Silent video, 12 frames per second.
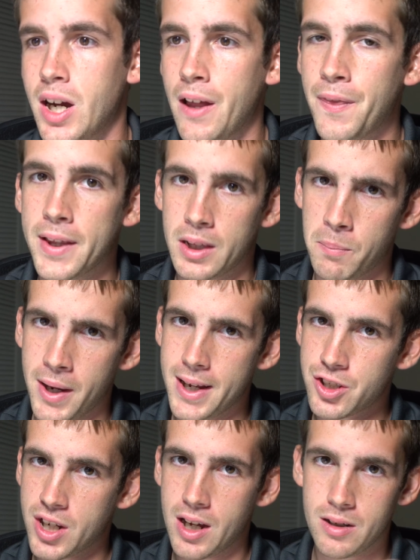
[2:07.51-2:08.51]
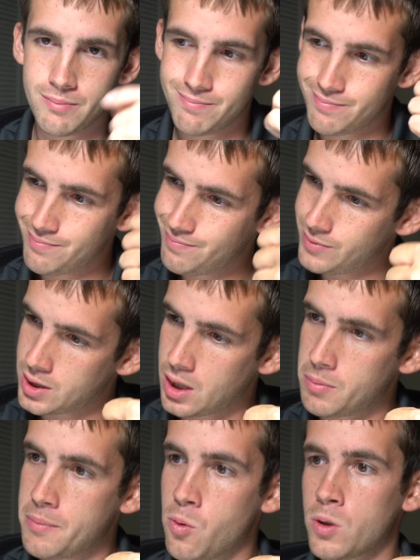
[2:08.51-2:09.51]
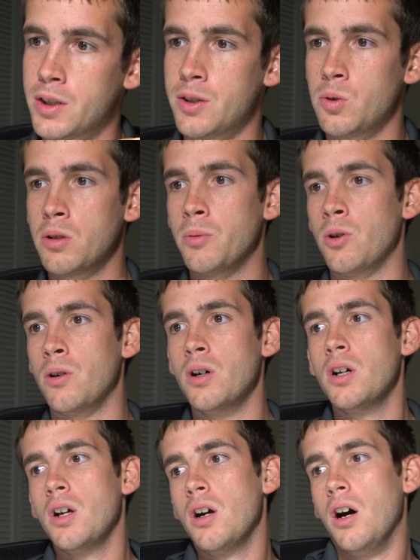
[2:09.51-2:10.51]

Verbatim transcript: I think the page count is going to be more than doable.